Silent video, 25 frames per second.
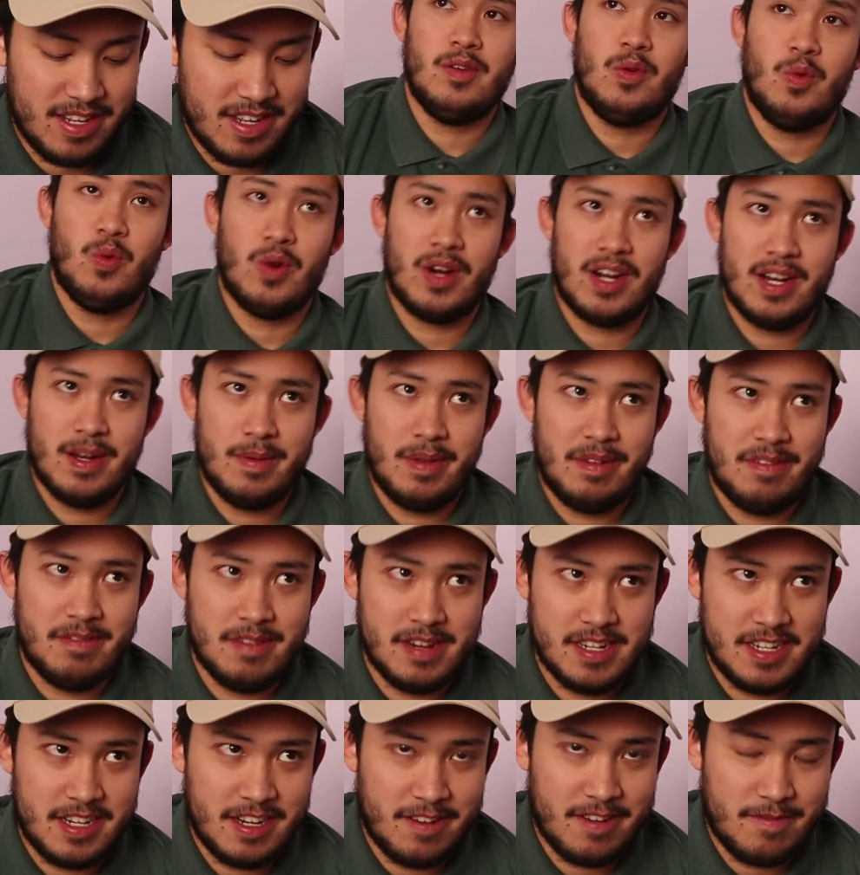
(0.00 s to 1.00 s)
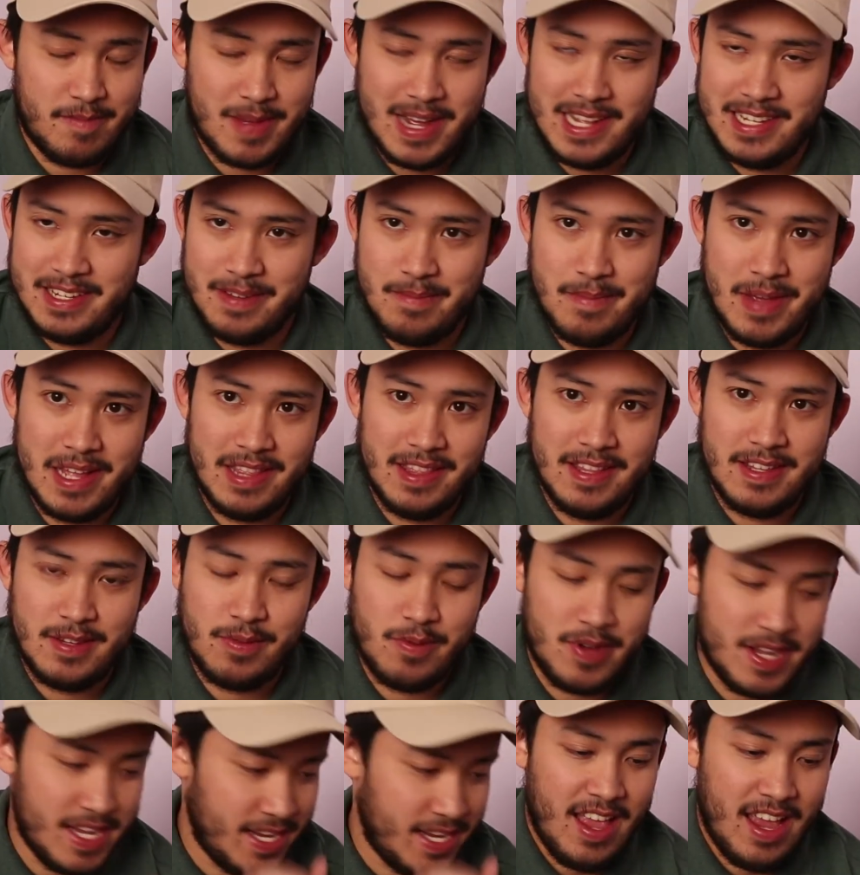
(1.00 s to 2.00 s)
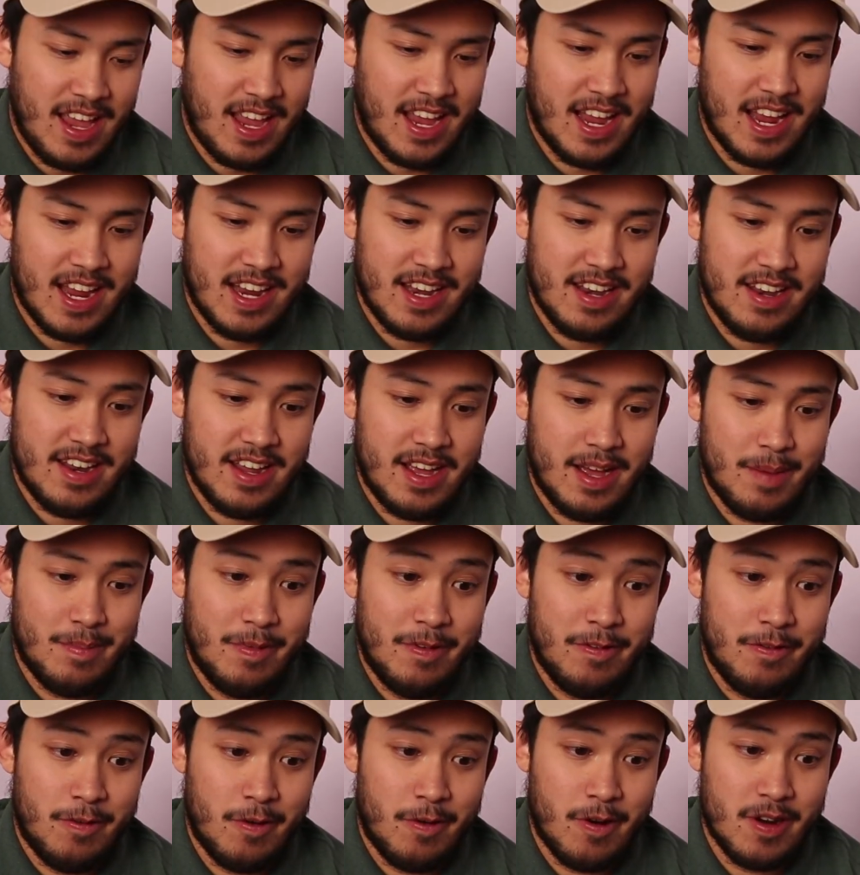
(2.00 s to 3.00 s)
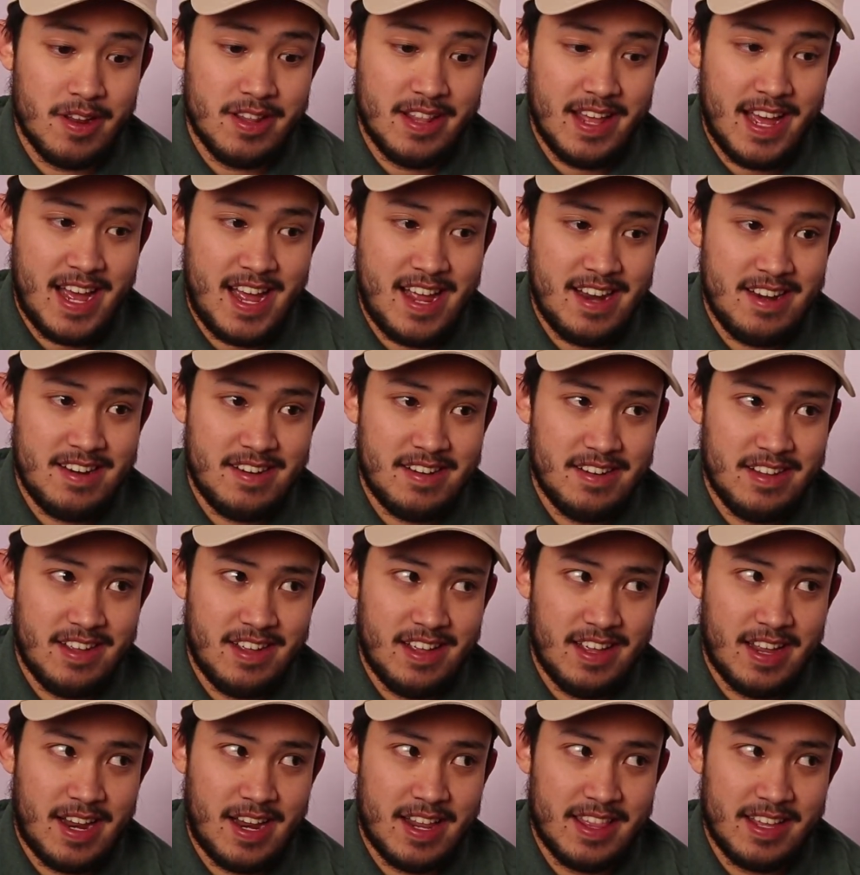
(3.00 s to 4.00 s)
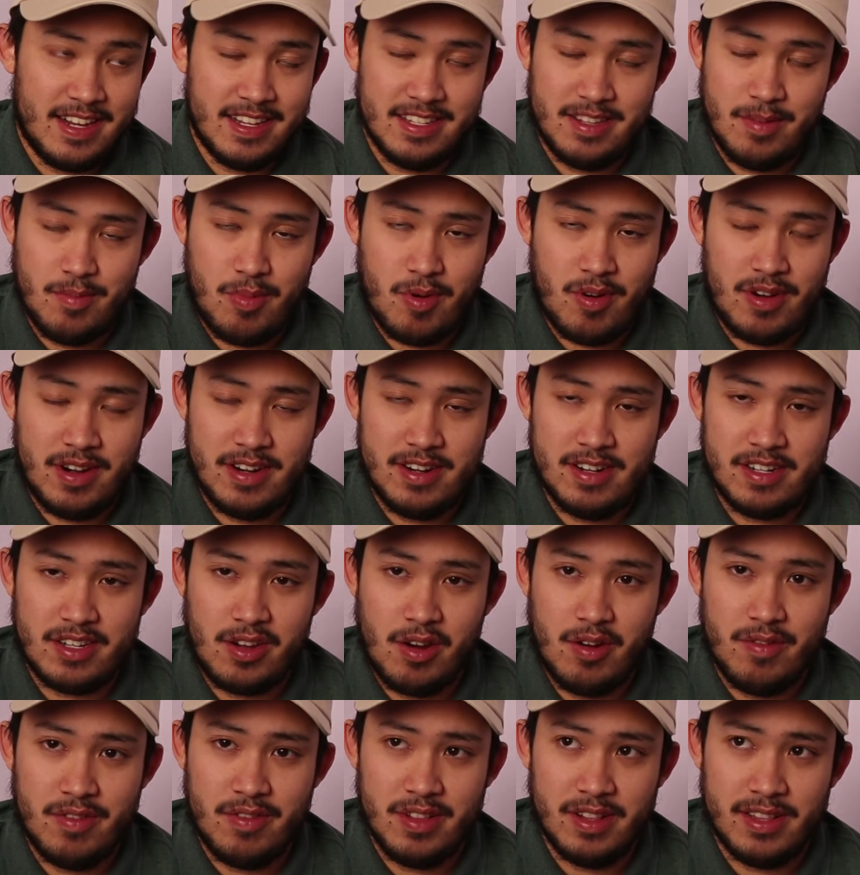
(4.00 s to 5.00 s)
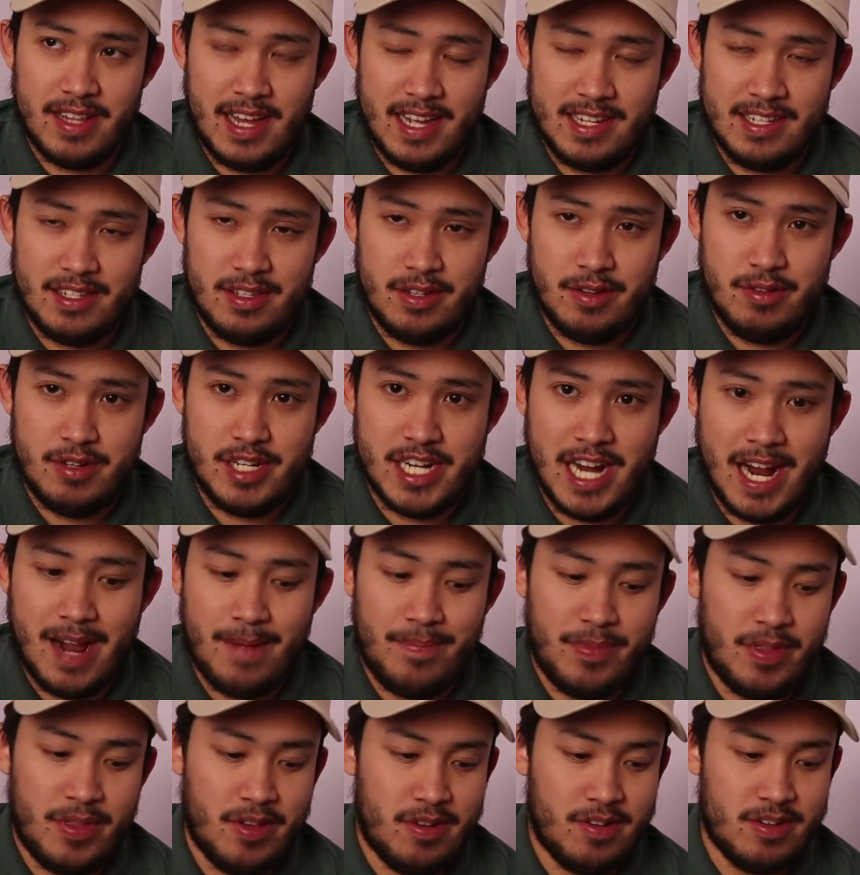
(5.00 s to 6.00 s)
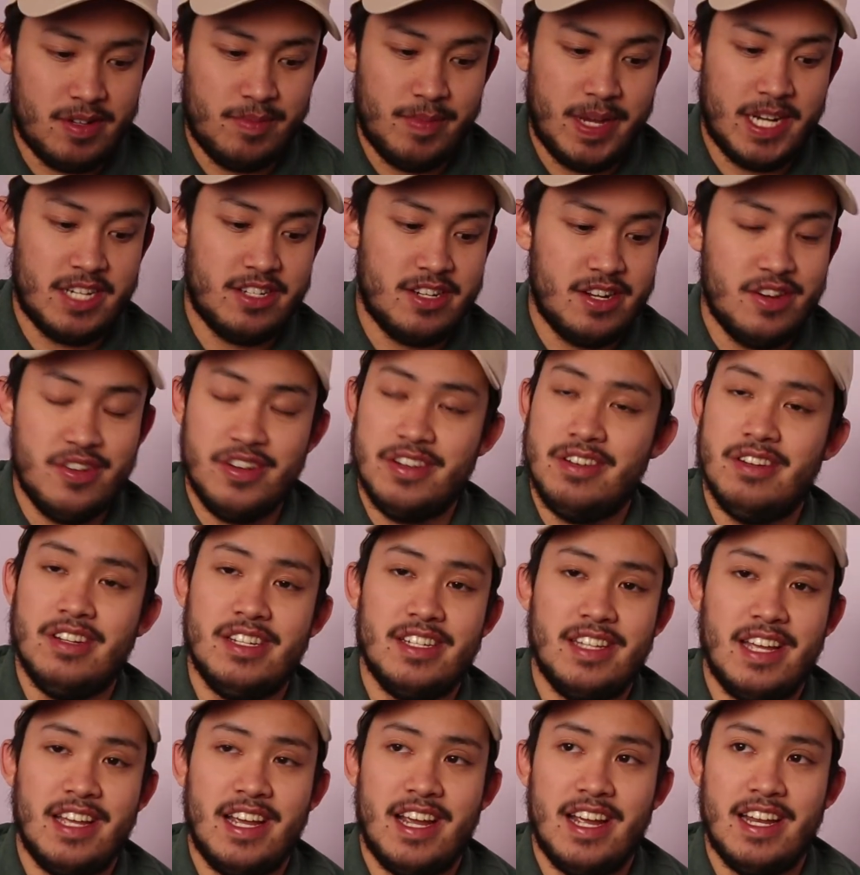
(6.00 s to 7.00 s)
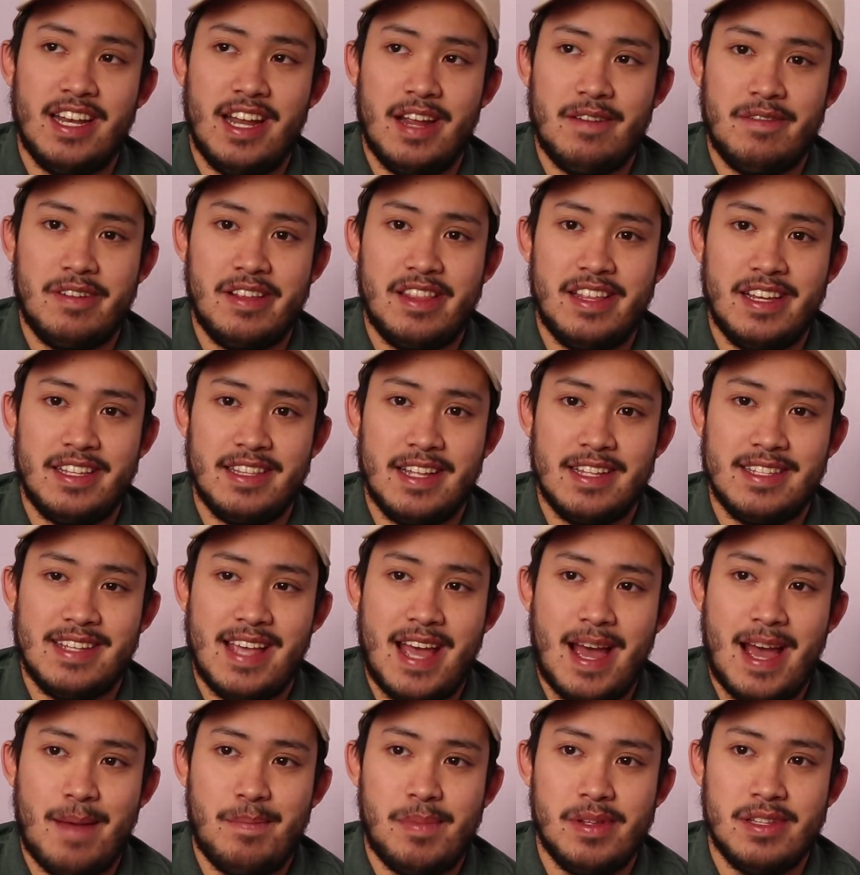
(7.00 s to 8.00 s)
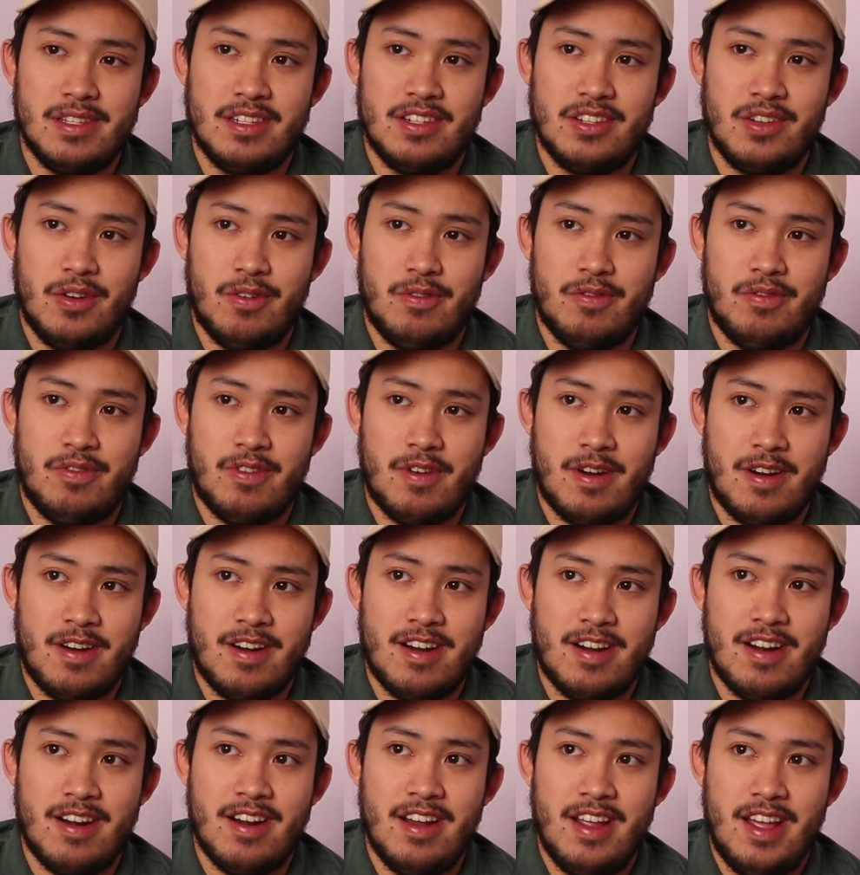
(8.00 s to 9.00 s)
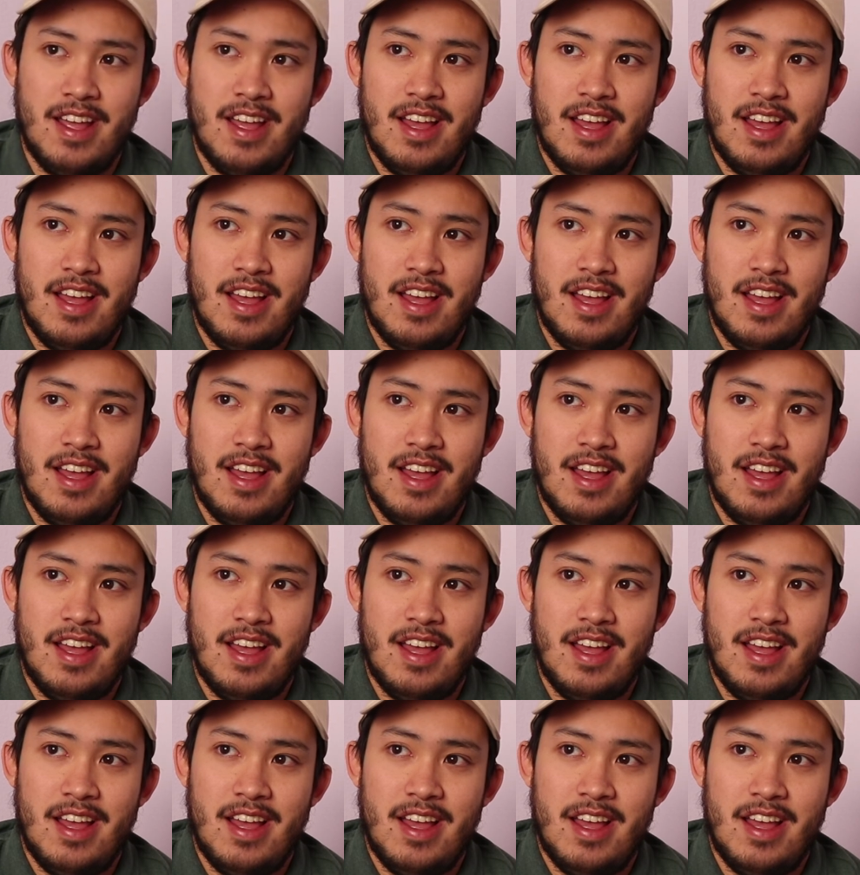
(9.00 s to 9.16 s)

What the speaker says: We're going to be finishing of Mice and Men this week, and before that, I think it's important to just go over the last 2 chapters, make sure you understand everything that's happened so far,